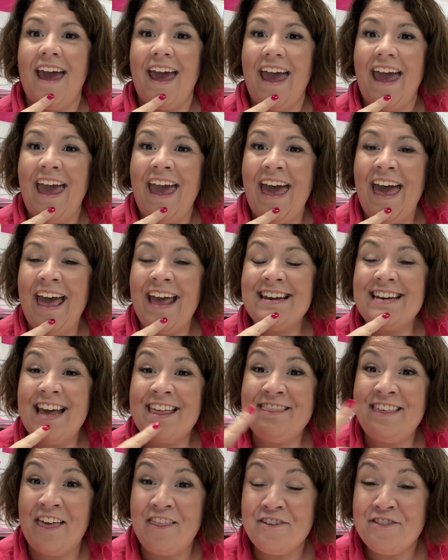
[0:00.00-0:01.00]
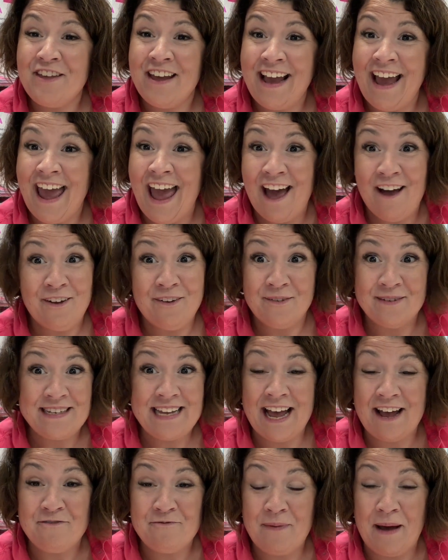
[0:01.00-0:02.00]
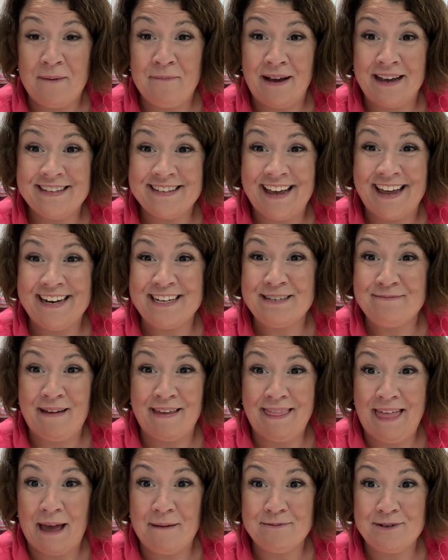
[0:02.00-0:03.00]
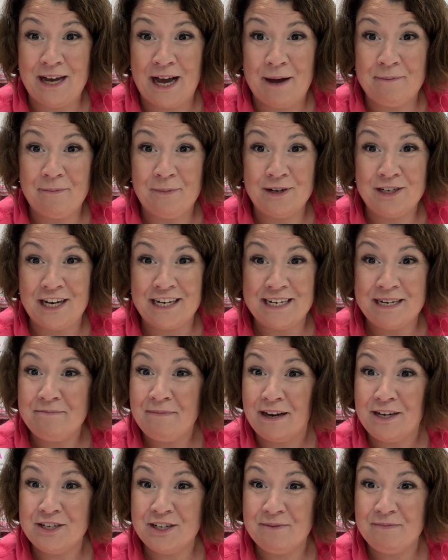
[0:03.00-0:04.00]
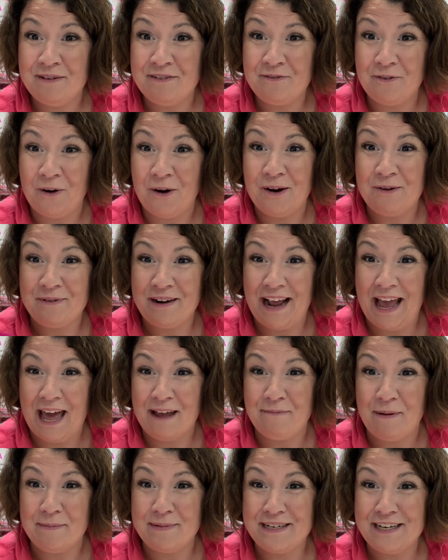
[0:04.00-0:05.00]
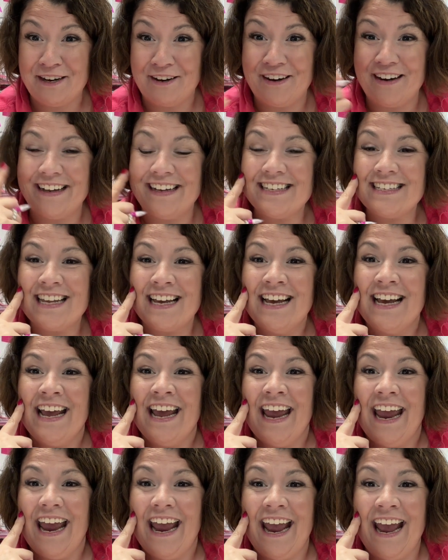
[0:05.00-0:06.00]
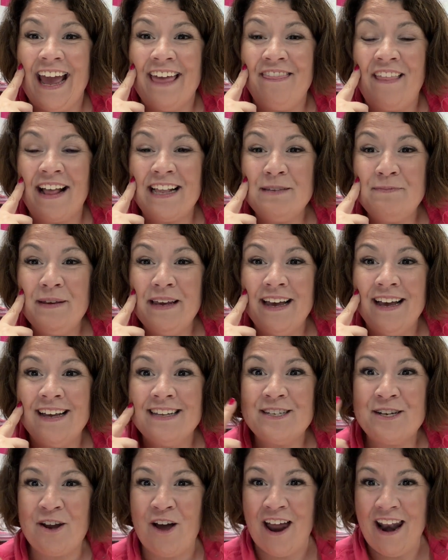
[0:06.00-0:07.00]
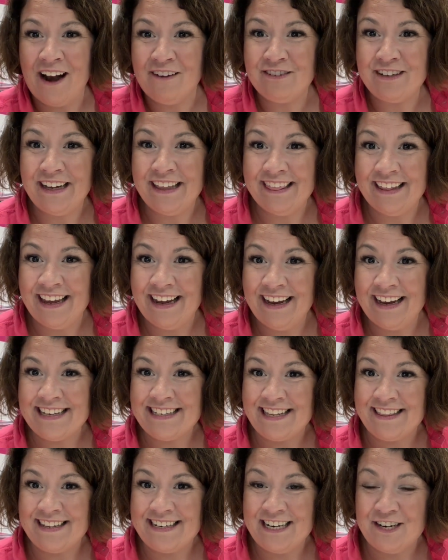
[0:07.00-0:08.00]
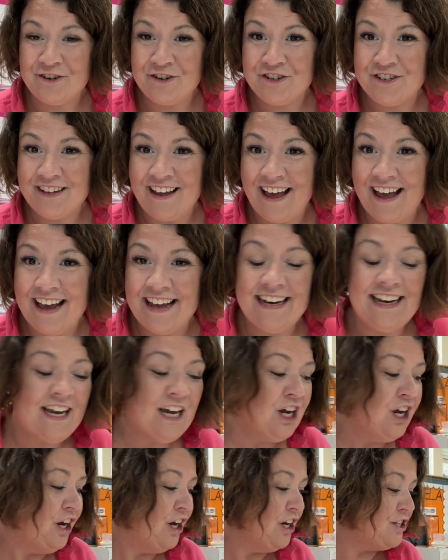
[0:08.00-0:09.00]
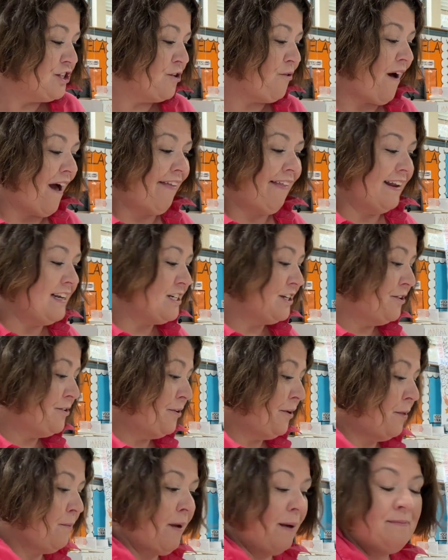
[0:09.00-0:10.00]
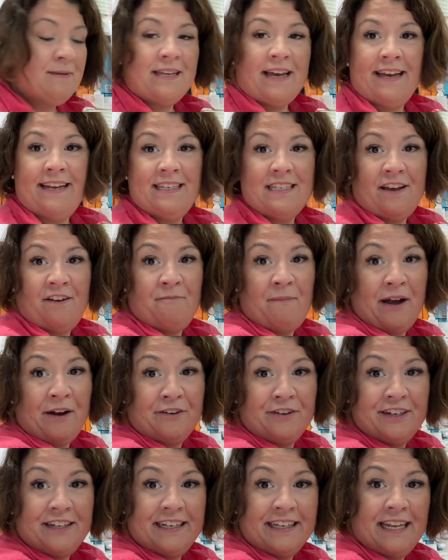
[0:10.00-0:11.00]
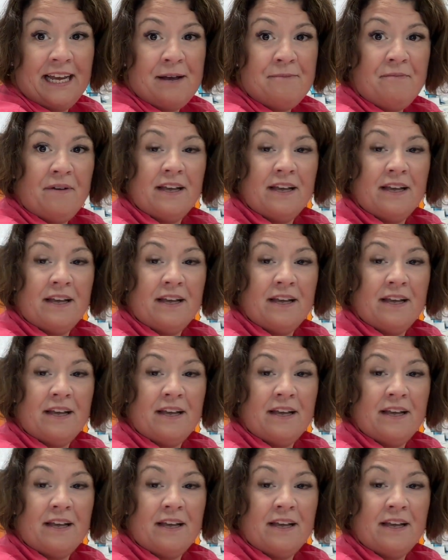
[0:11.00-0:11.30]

And the other thing I always have by my side is my laptop, which I didn't mention before when I had my material. And that's because not everything is in the teacher's guide, so I like to go to the website of my curriculum.